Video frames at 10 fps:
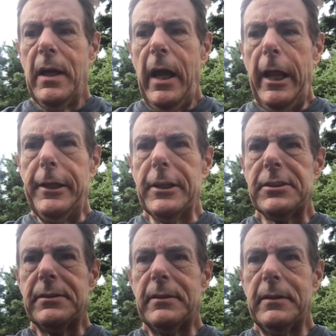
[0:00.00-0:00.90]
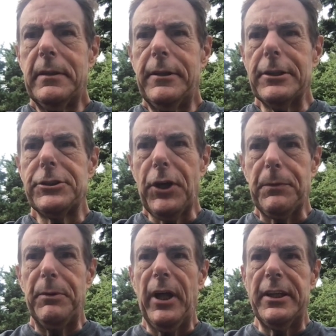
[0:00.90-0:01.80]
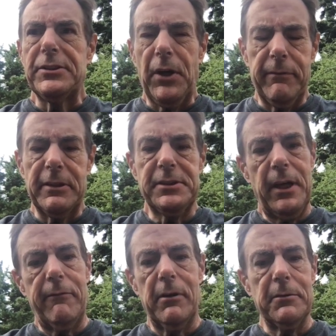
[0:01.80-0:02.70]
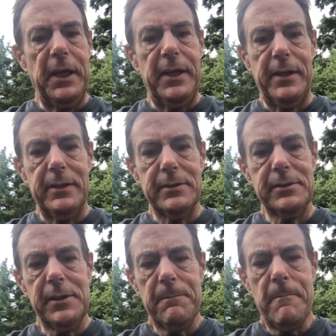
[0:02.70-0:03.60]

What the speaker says: this took place over several years.